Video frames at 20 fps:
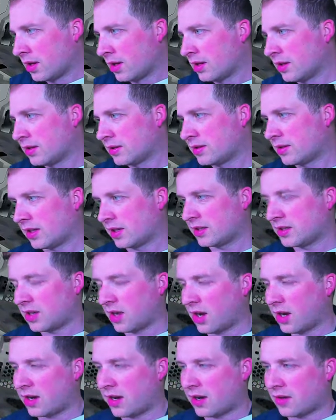sinks,
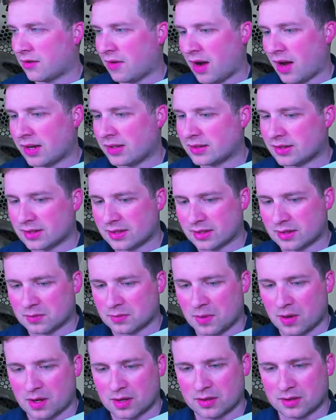hot air rises as
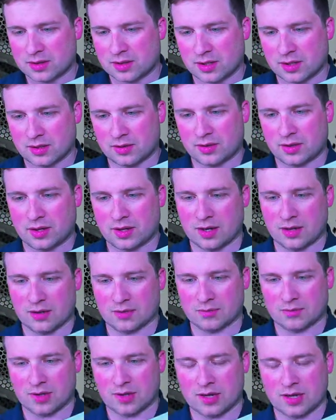well. So you
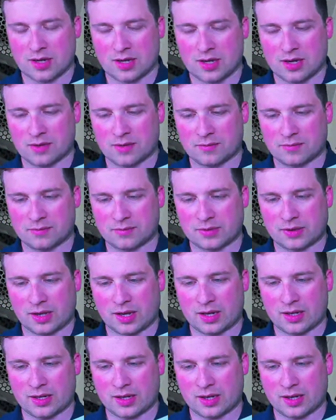know, uh,
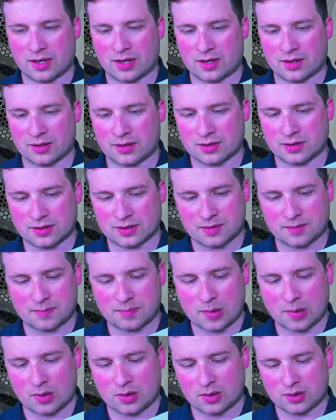the idea here is to
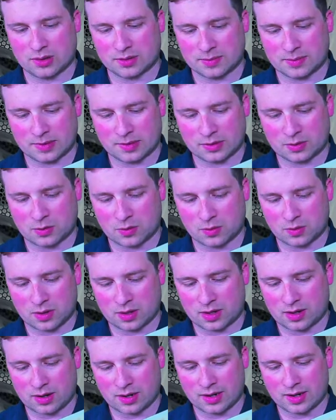pull as much cool
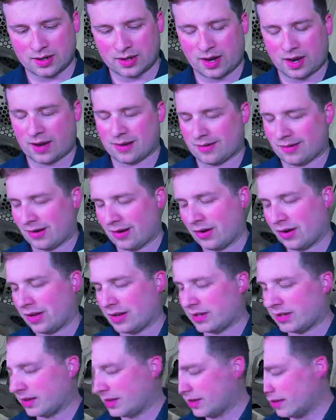air in. I don't know. It doesn't